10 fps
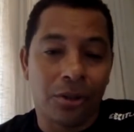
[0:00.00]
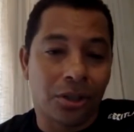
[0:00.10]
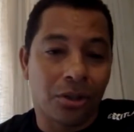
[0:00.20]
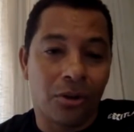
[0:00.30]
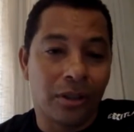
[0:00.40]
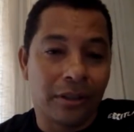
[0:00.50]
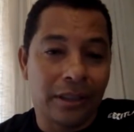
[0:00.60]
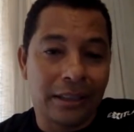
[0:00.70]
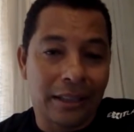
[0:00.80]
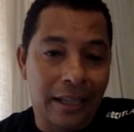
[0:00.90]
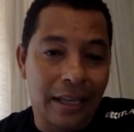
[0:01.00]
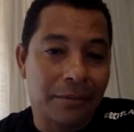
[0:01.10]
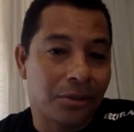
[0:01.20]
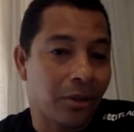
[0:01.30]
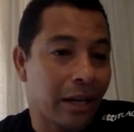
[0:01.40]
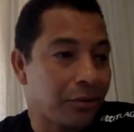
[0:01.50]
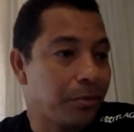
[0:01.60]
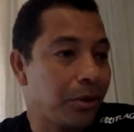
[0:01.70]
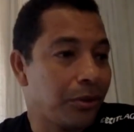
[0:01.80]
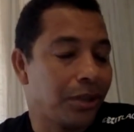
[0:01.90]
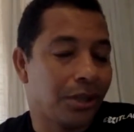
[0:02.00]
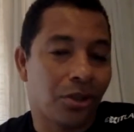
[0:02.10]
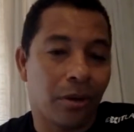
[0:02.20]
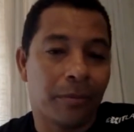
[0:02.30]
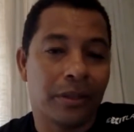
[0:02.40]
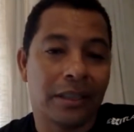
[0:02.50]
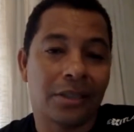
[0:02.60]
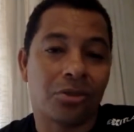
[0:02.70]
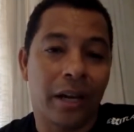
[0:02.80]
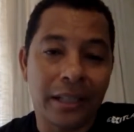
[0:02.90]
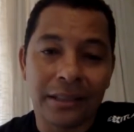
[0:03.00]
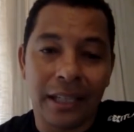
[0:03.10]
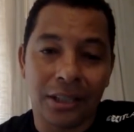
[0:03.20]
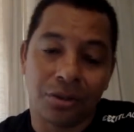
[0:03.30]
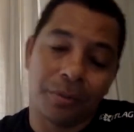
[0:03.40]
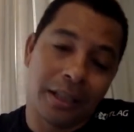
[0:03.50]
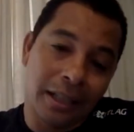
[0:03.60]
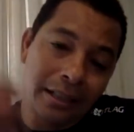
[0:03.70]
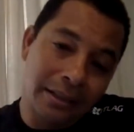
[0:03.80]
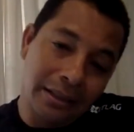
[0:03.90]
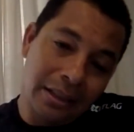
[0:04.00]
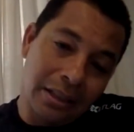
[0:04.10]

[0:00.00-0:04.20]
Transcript: not only in the games, you have to be on your top in the training session, because it